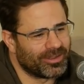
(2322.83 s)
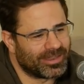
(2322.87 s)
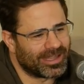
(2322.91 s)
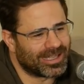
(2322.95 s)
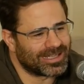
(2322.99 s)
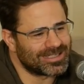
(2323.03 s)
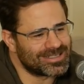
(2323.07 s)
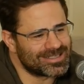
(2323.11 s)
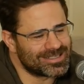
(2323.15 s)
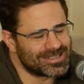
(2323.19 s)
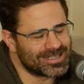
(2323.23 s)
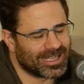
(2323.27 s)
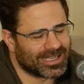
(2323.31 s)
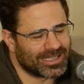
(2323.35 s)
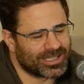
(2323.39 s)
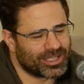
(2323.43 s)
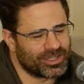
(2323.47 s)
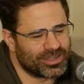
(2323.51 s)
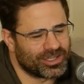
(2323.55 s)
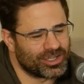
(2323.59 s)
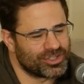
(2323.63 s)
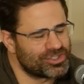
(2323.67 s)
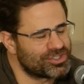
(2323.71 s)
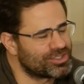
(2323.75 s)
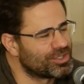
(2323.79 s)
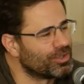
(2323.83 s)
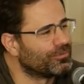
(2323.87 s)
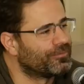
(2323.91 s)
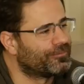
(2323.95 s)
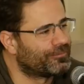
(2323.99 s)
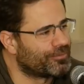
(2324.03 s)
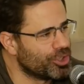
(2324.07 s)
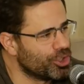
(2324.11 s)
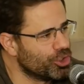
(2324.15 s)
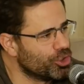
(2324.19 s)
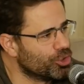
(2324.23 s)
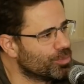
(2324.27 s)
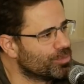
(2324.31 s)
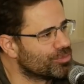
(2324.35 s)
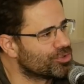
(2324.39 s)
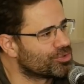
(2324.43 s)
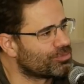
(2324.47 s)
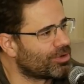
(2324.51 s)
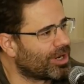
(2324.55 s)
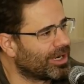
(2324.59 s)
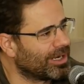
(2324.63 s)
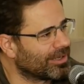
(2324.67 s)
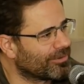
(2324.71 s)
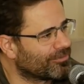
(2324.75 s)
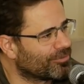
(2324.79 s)
That's like there's still fumes
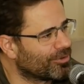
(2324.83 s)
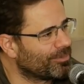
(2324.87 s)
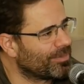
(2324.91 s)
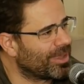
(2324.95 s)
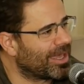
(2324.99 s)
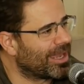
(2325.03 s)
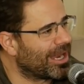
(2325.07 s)
running from